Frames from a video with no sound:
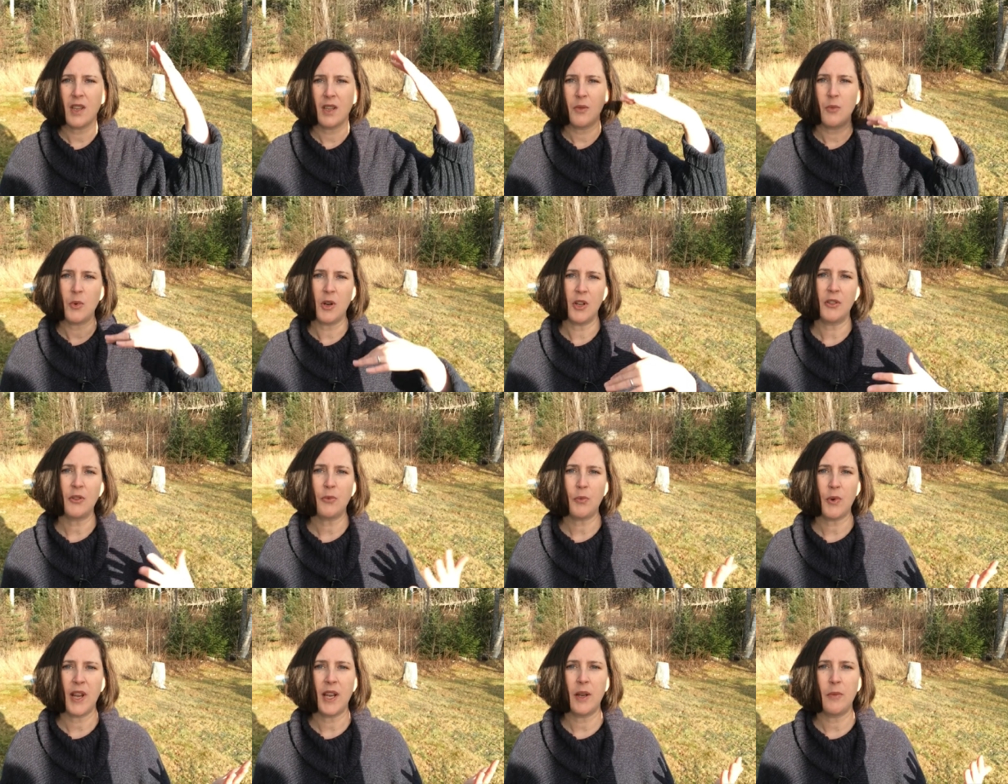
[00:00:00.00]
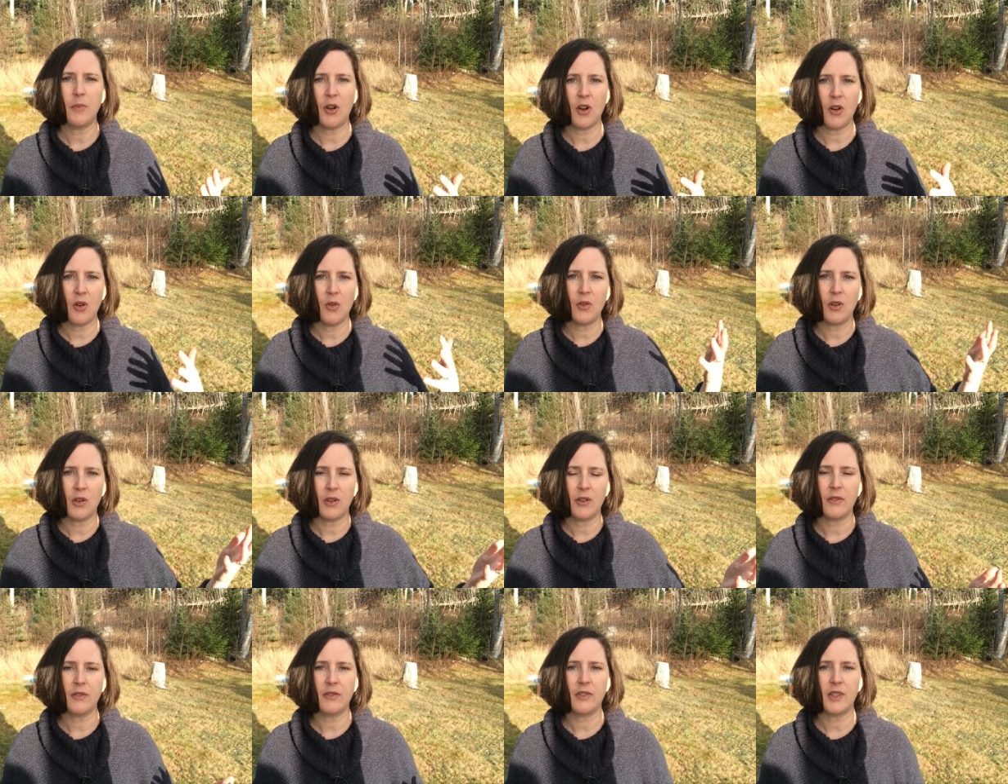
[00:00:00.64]
well, the rainbow
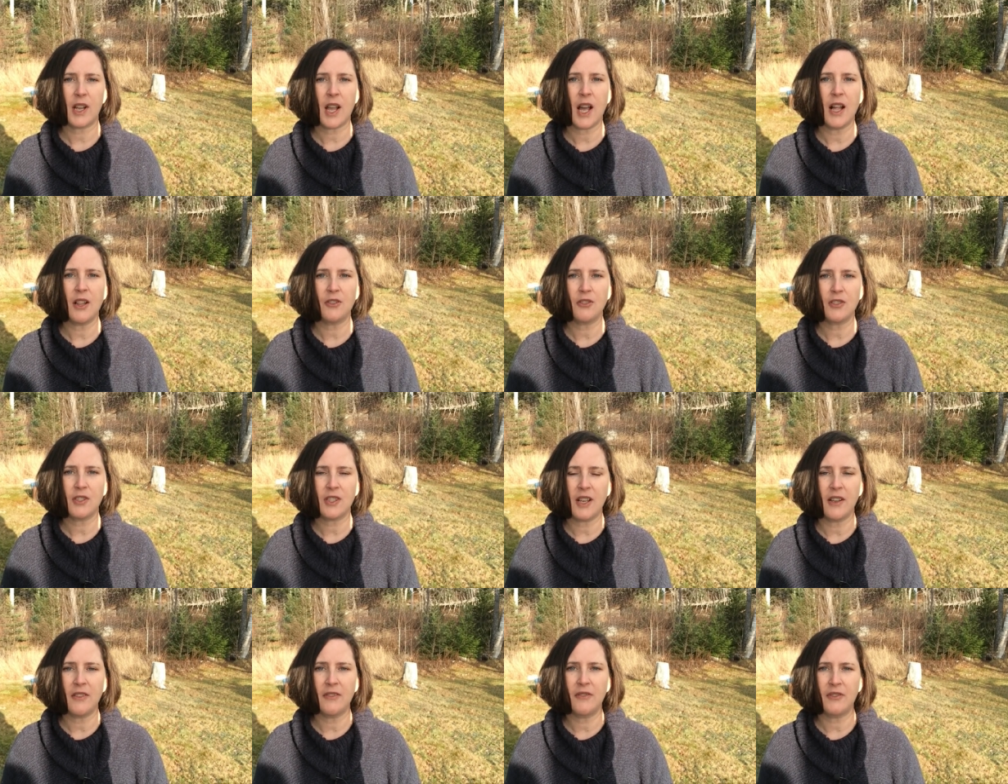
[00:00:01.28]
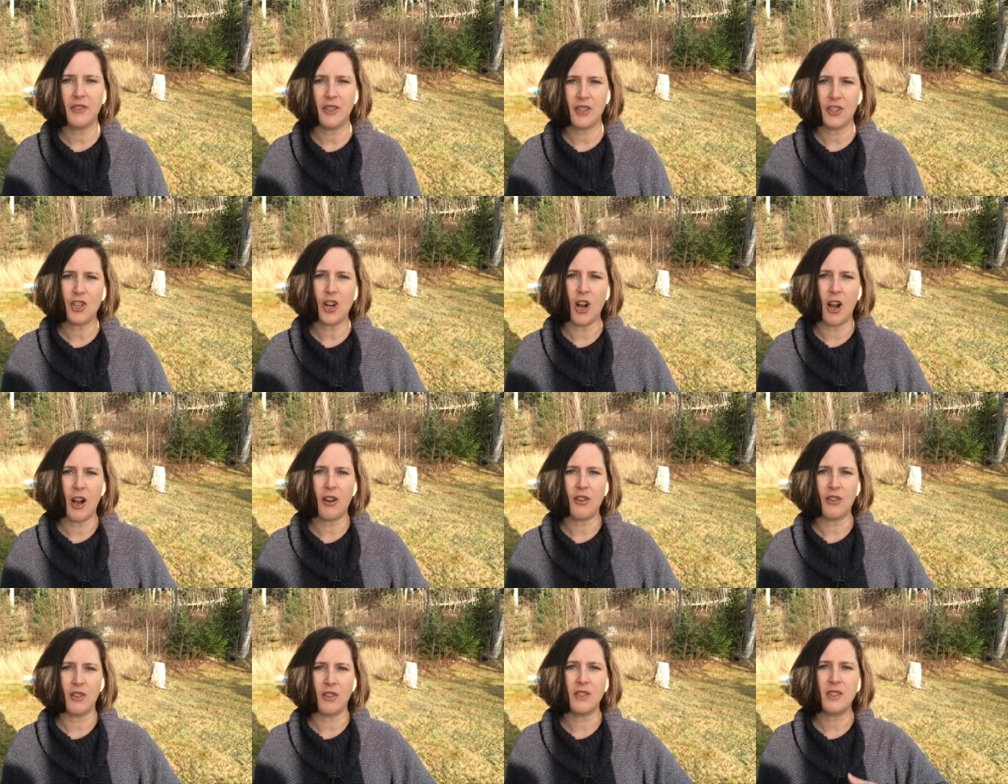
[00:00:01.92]
or the colors of the
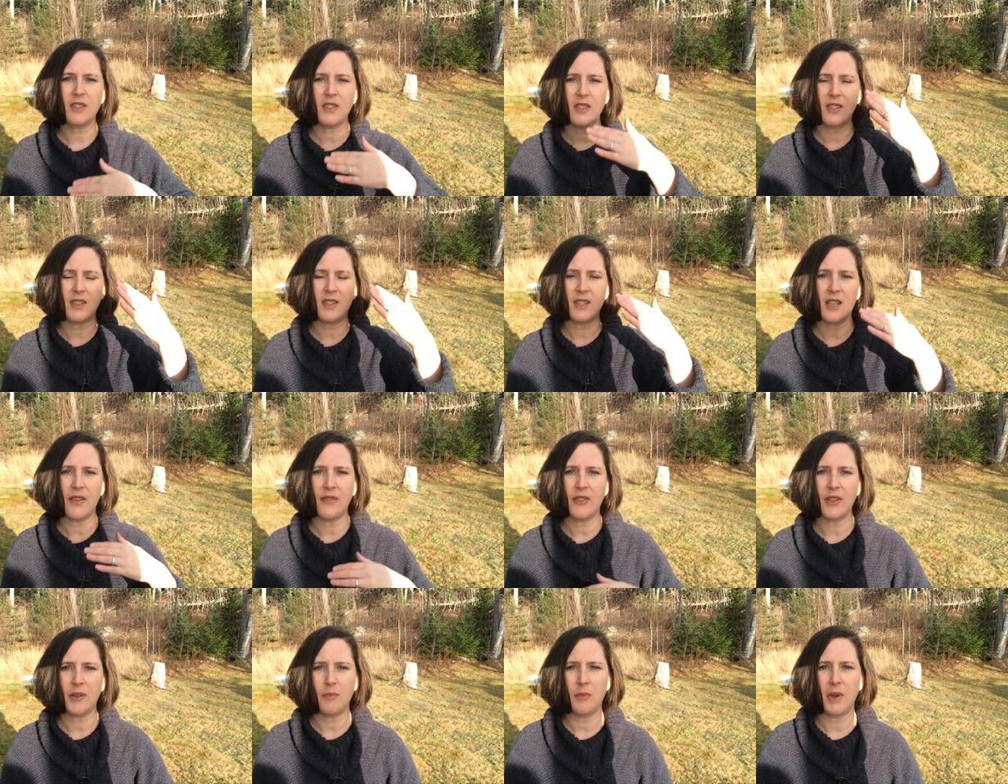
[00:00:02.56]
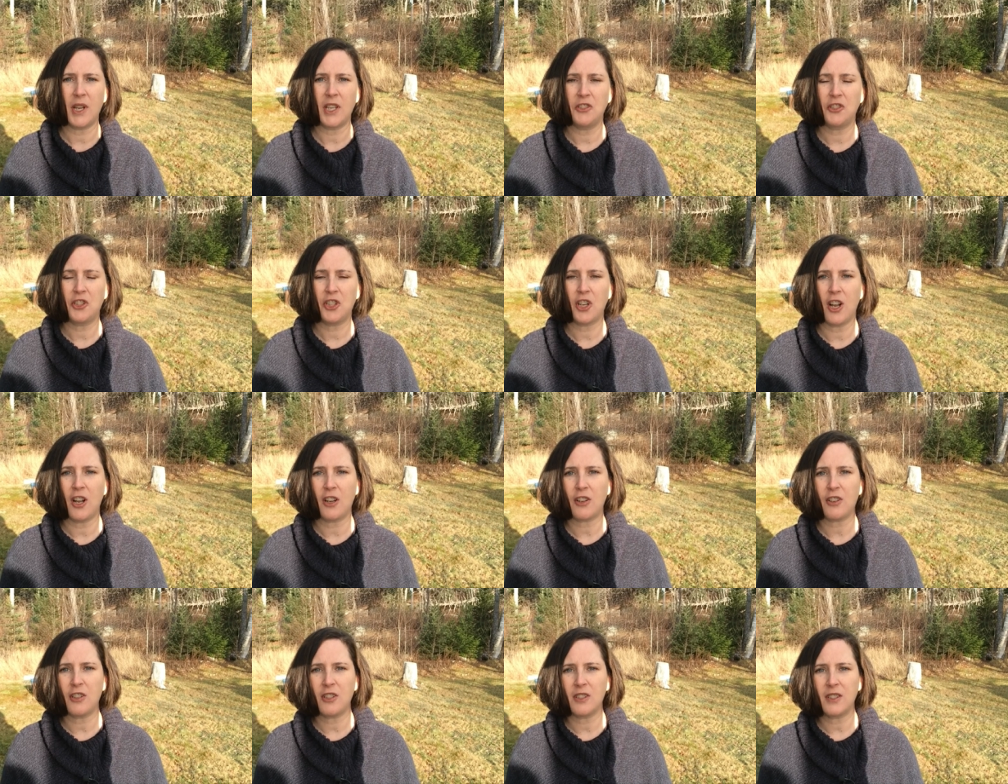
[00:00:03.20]
chakras, the seven main
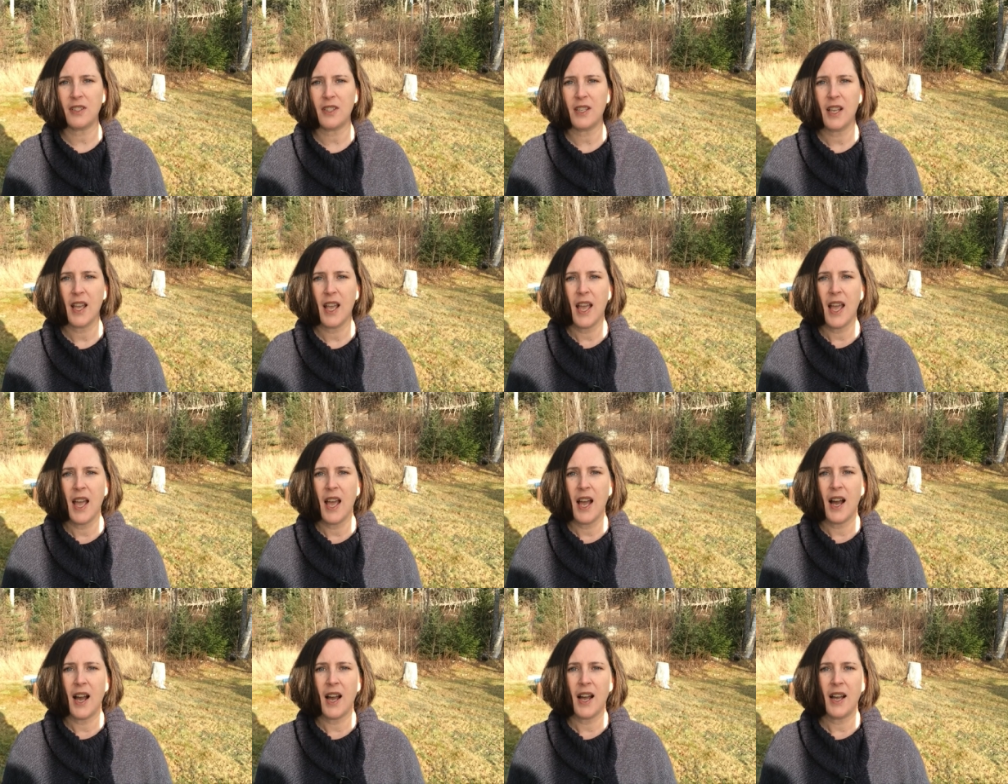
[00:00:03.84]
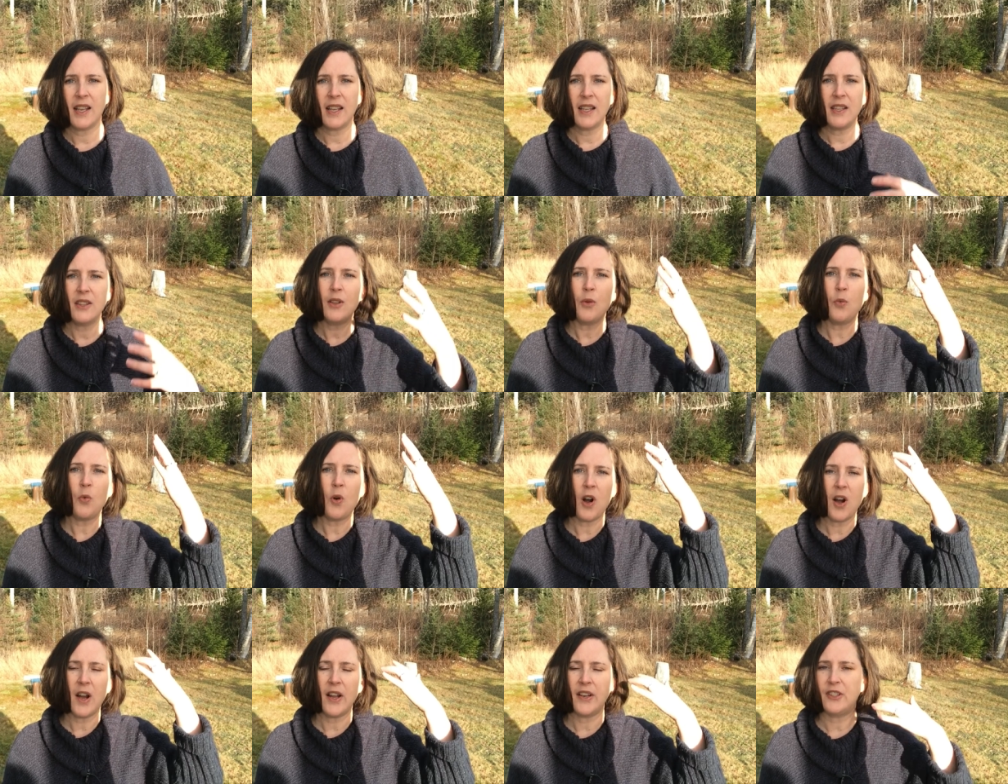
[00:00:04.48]
chakras, uh, in the
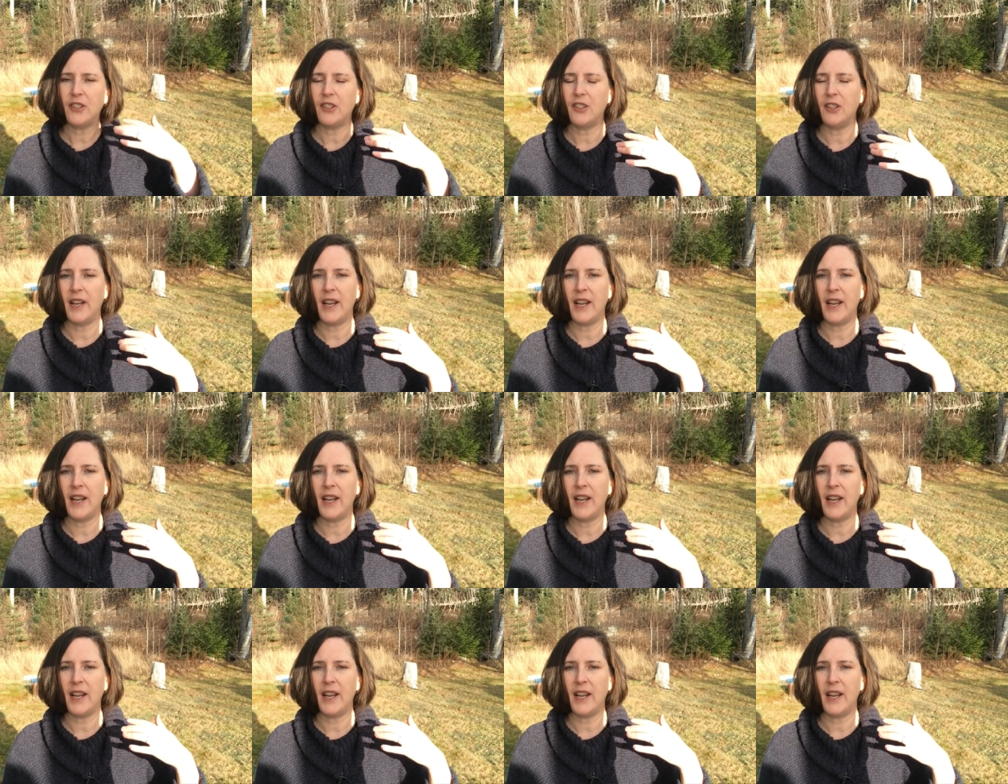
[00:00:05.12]
water.